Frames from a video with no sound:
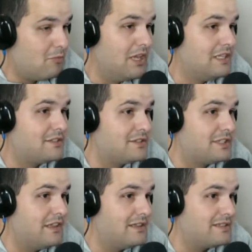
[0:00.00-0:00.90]
willing to
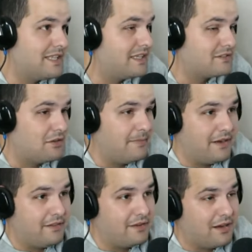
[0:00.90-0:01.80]
say that SIGs are
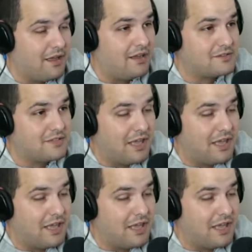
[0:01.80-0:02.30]
better than Glocks.